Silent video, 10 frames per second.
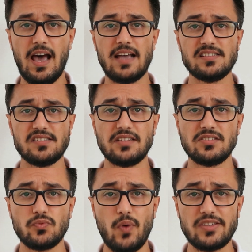I
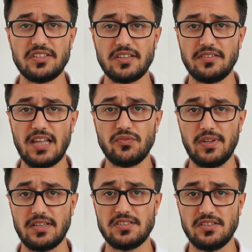started watching
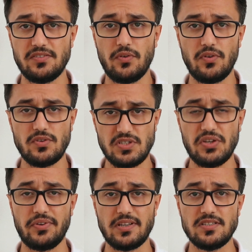Netflix
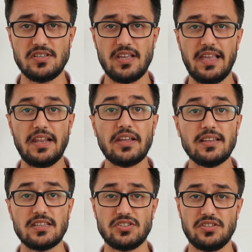series, in
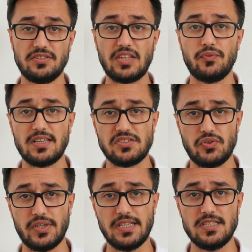English Netflix
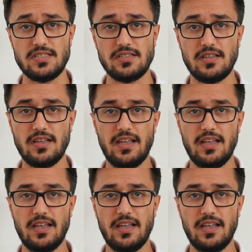series,